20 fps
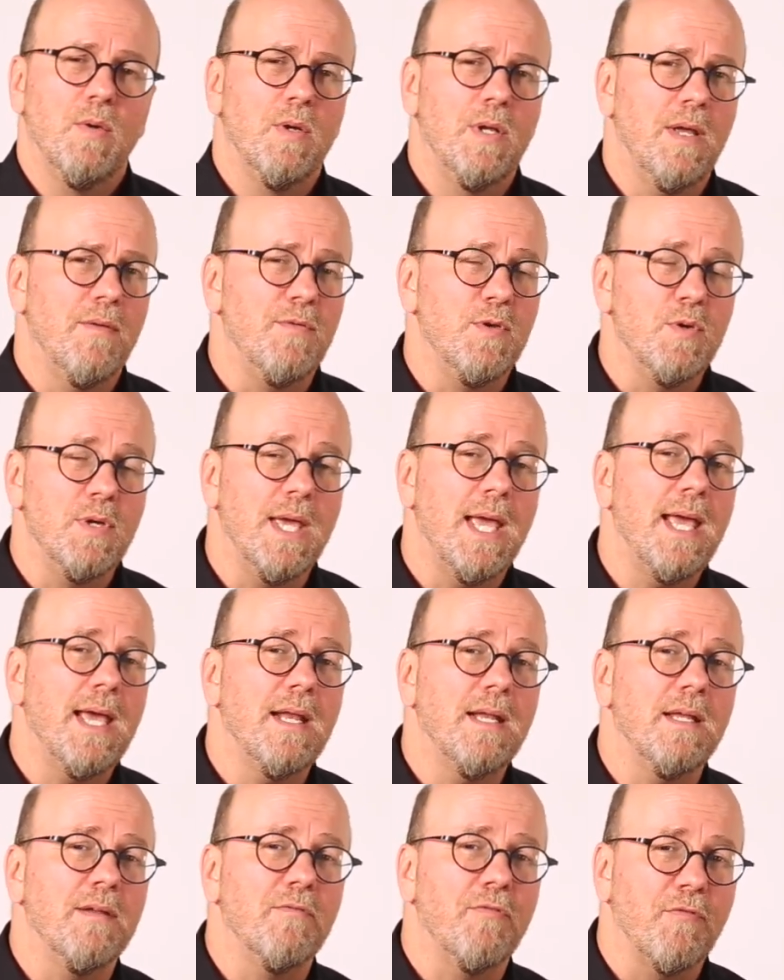if you
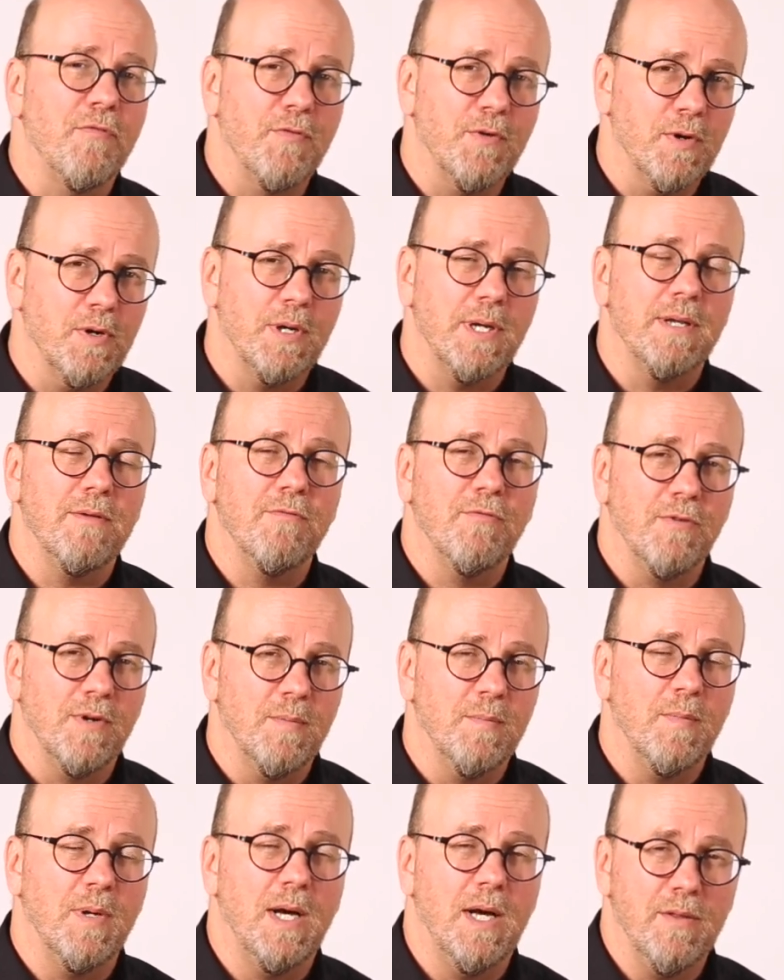can't infer it
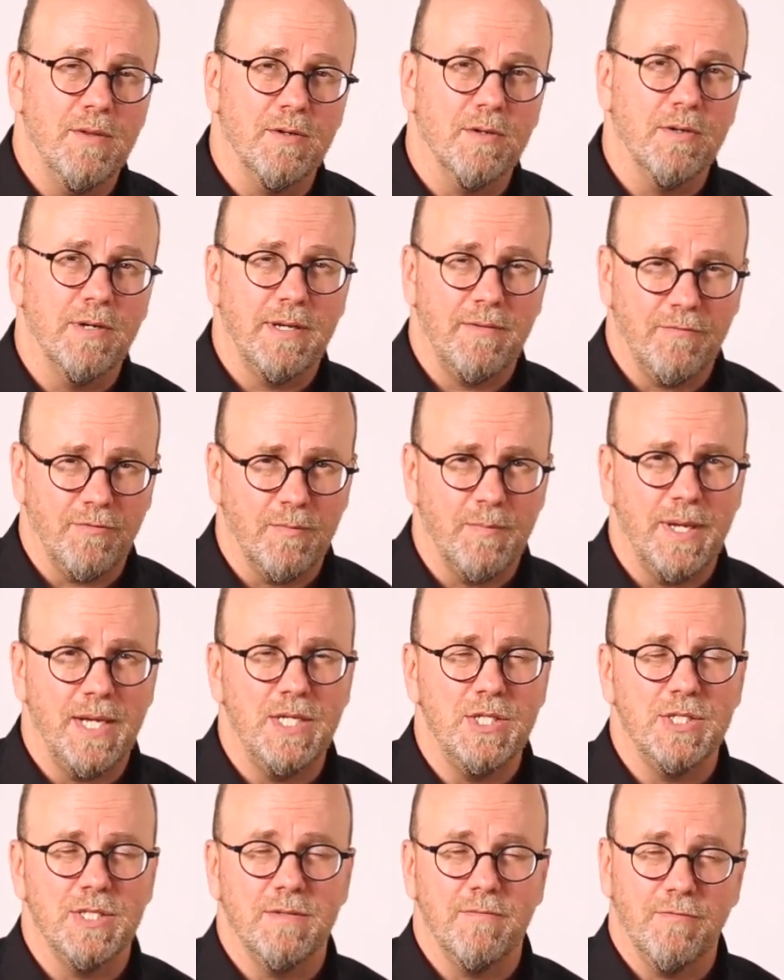from other
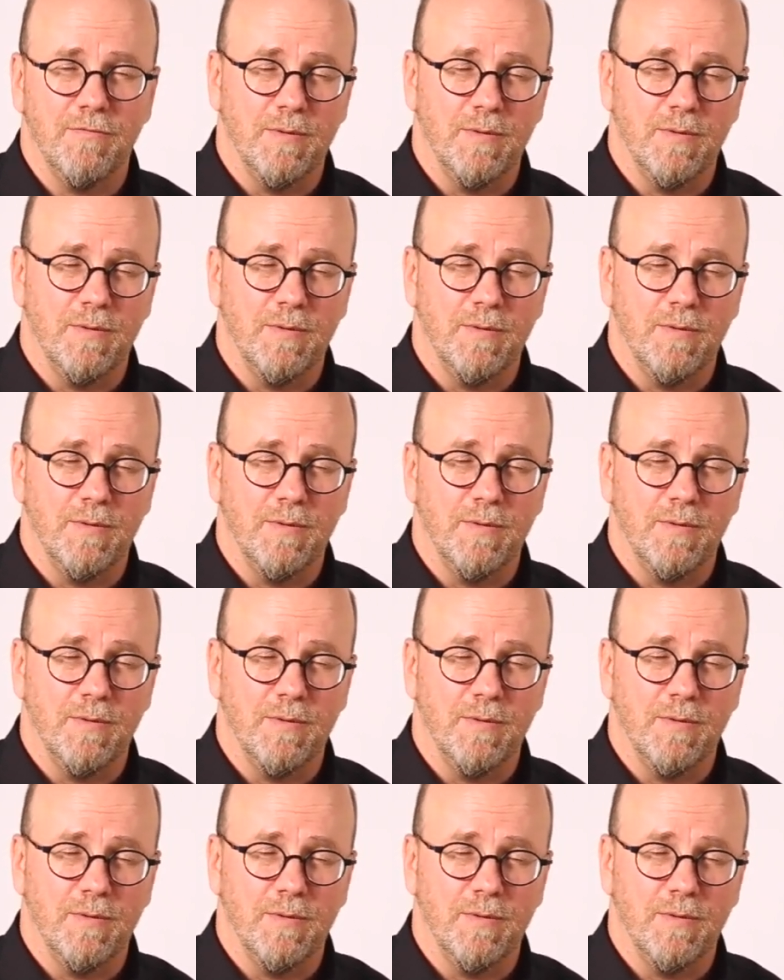information,